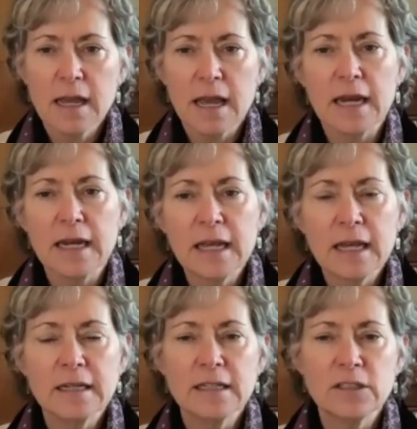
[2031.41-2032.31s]
And
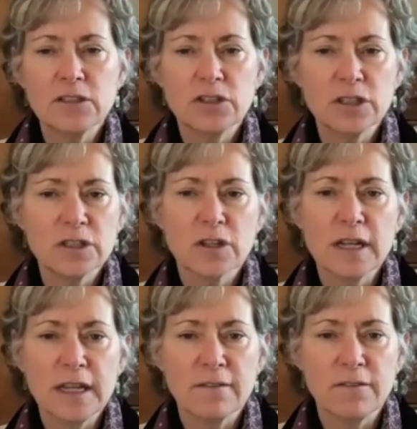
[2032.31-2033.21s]
again, this is just going to
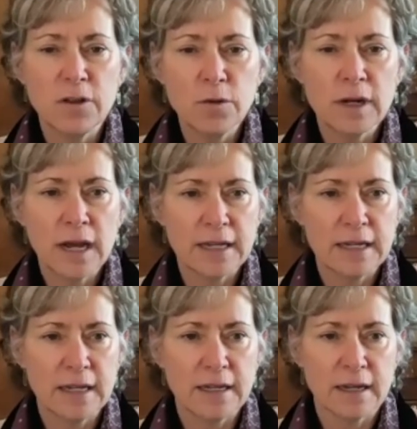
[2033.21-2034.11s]
give you an
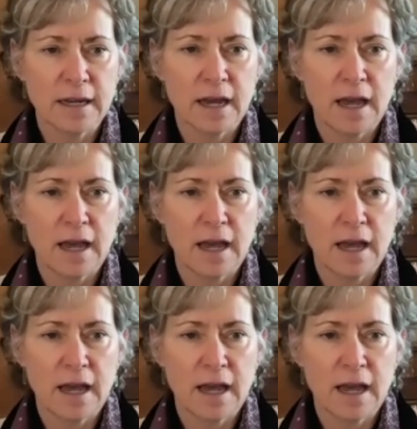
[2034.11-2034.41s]
idea